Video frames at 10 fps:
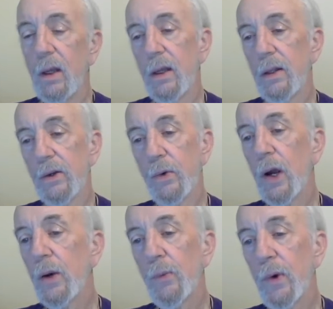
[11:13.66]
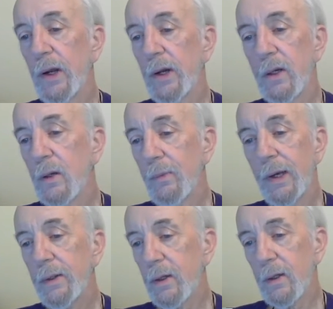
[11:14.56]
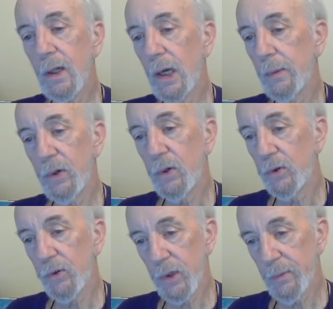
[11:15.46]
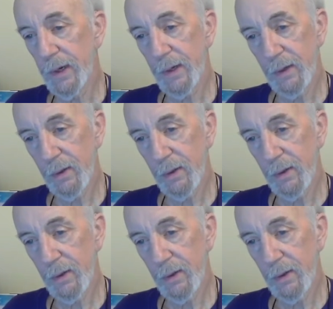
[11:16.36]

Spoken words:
The crime rate didn't make the climb it usually made.